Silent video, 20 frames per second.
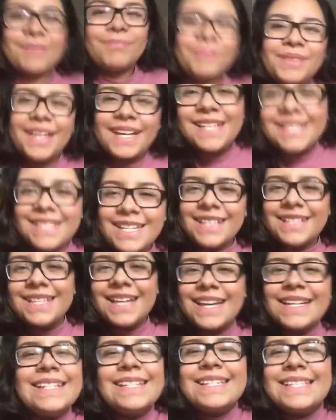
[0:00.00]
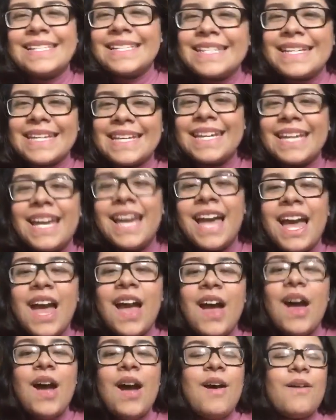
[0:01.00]
place in Tennessee
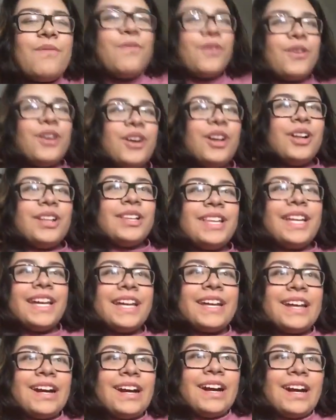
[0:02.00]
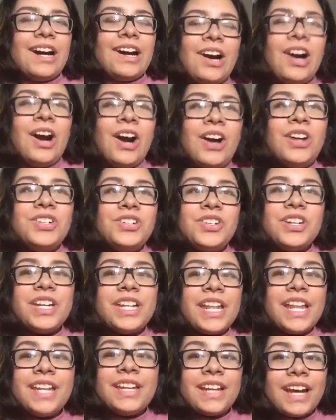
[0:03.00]
for like
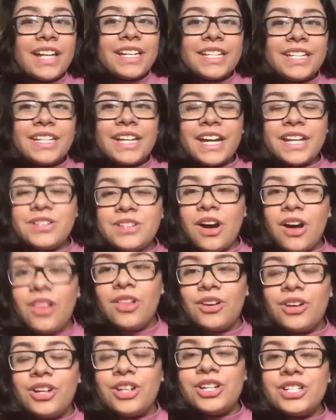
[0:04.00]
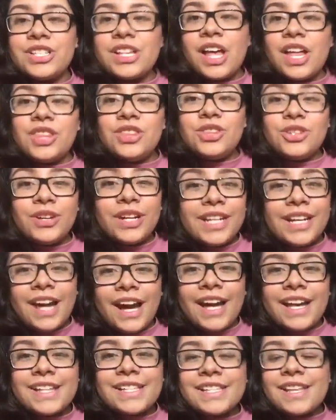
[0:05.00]
$199. 3
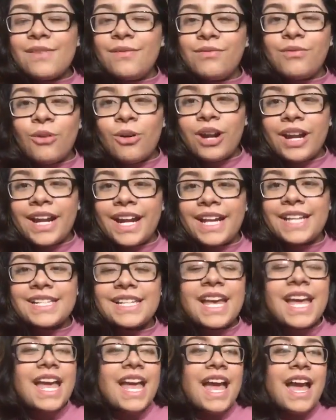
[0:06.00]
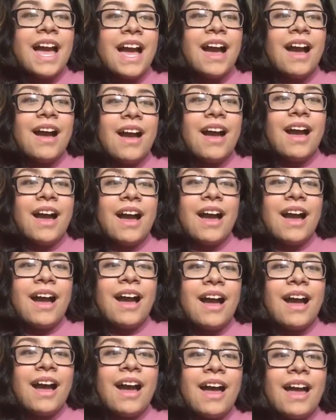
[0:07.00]
nights and 4 days.
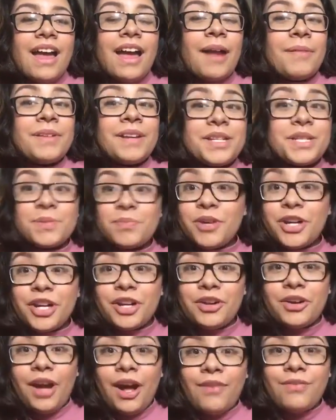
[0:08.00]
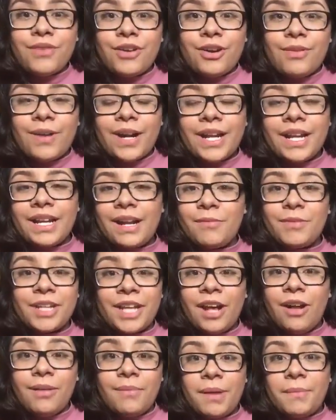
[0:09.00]
I mean, it's a pretty good offer, right? And I would
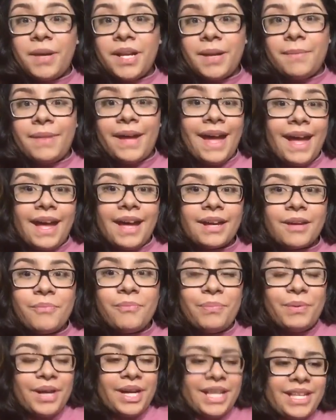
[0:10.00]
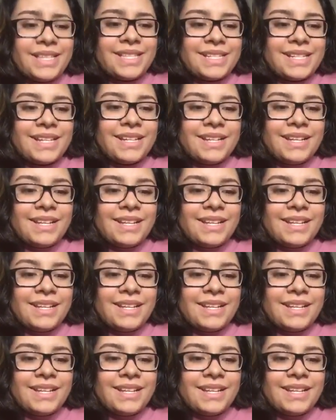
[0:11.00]
get all my money back, but